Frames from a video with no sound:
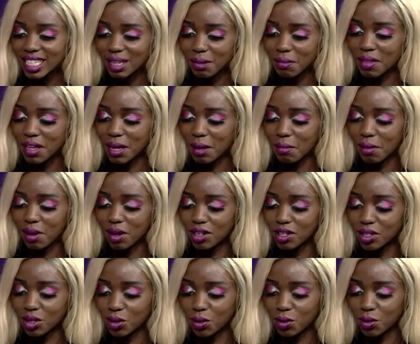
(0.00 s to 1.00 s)
Something
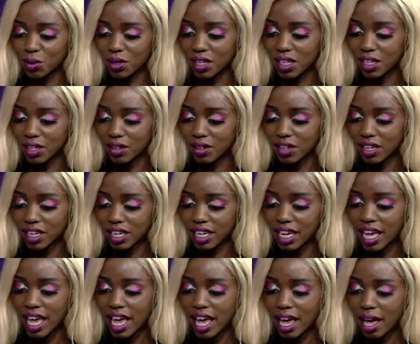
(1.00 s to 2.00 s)
about you
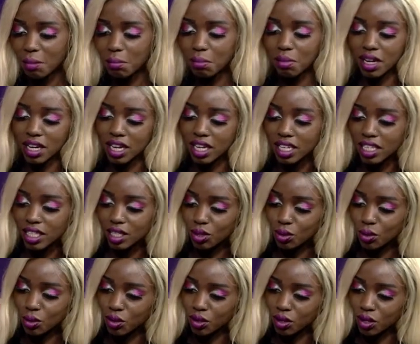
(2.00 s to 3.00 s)
hearing
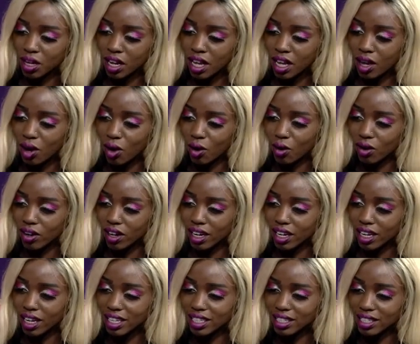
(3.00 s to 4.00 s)
buzz or
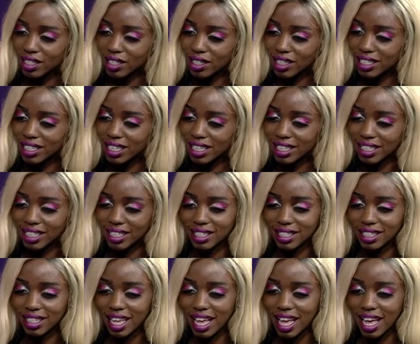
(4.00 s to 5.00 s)
it's
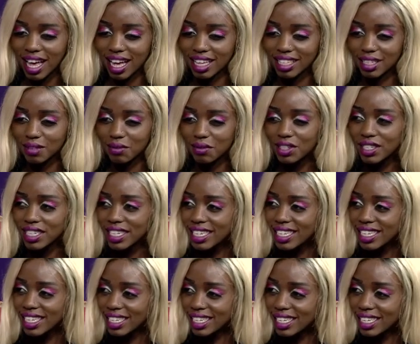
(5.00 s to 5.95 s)
as if ding.